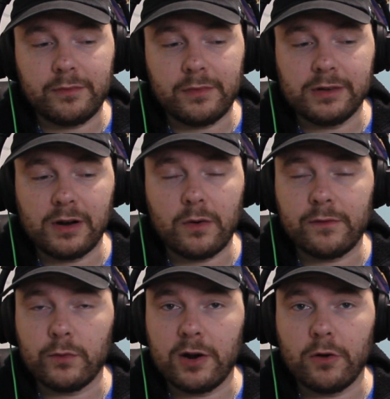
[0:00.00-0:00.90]
you know, if we
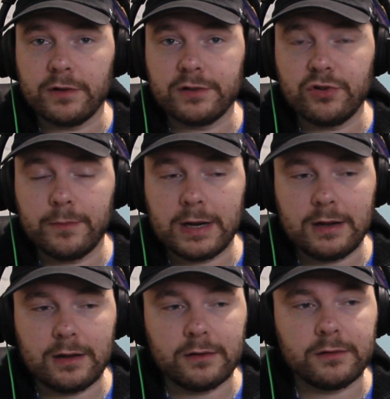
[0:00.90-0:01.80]
get over to Germany
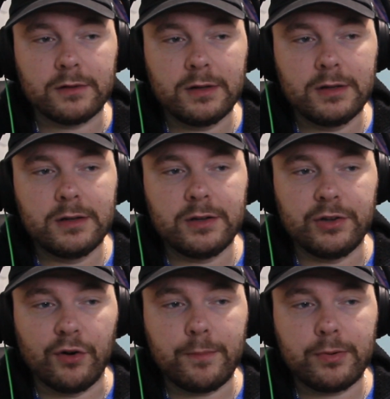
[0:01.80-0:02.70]
and
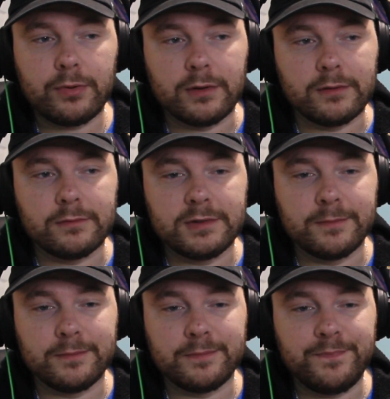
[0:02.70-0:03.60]
Europe, and
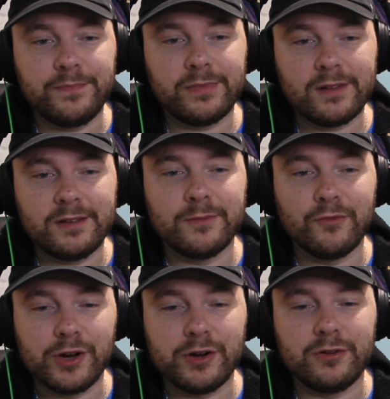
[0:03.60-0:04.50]
some some
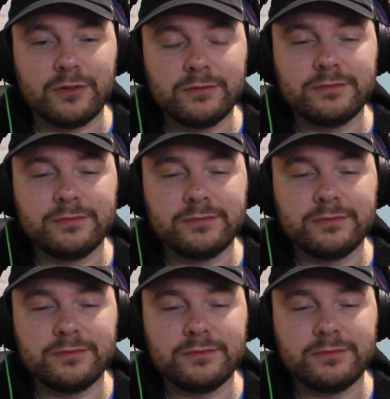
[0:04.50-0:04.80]
real